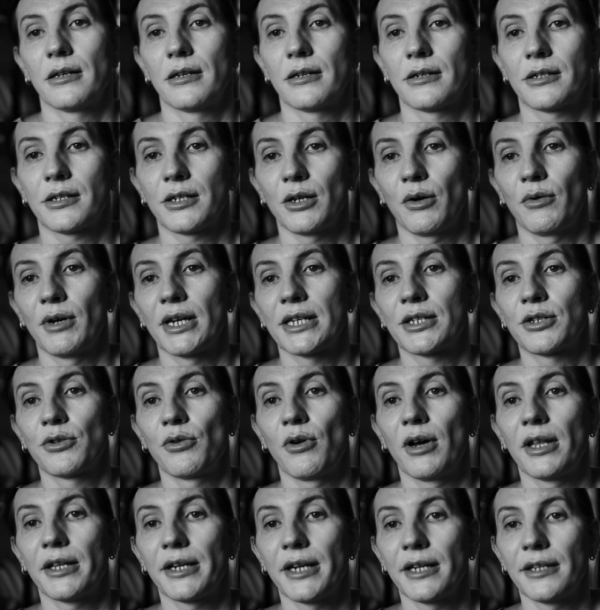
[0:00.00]
So as you
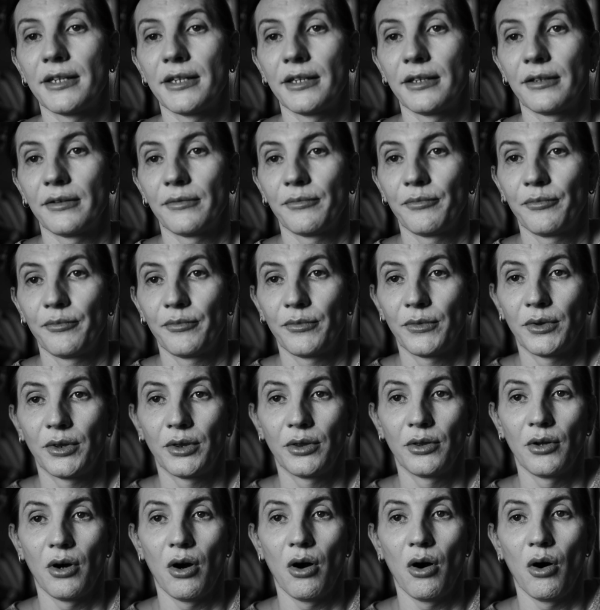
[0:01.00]
already
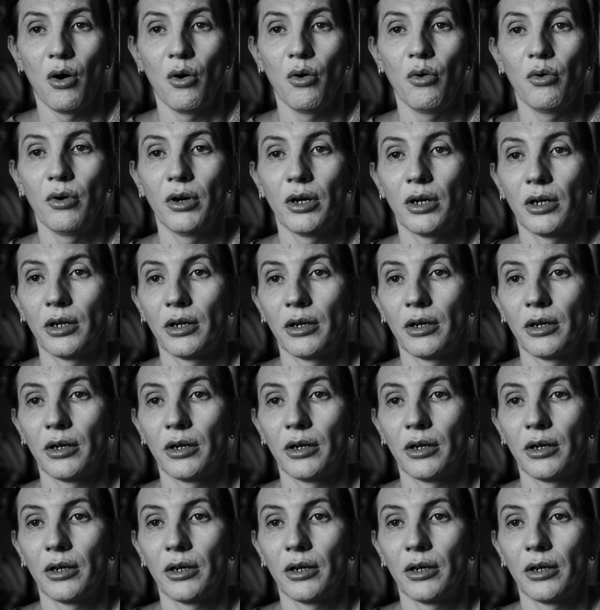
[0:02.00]
know